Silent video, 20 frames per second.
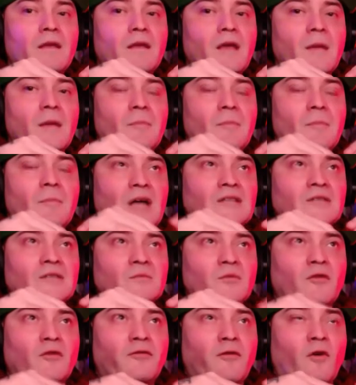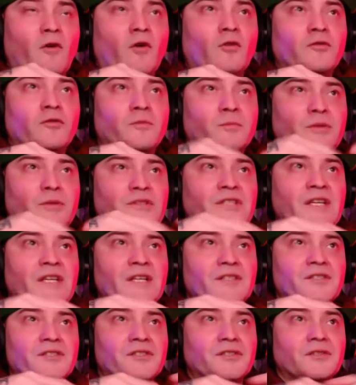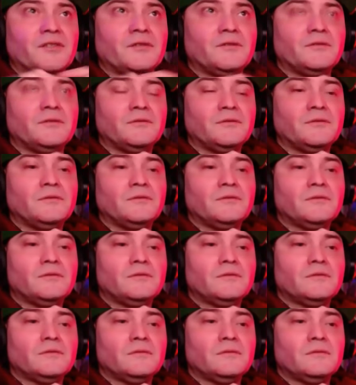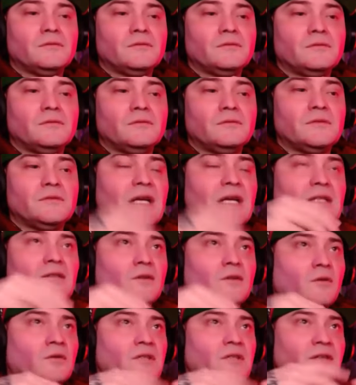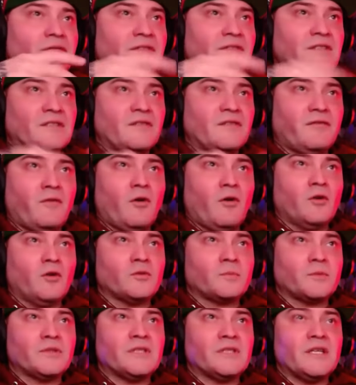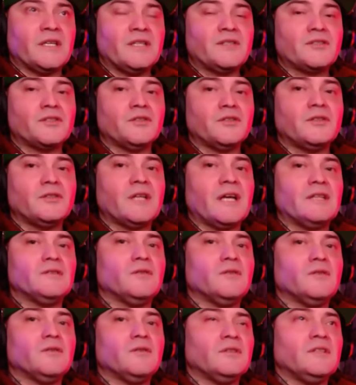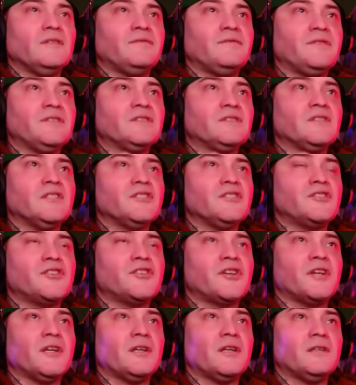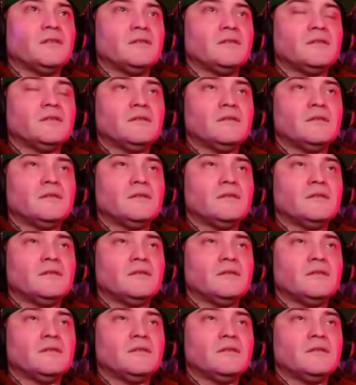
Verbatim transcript: a possible false pretension, not knowing if it's a false pretension, not knowing if it's legit.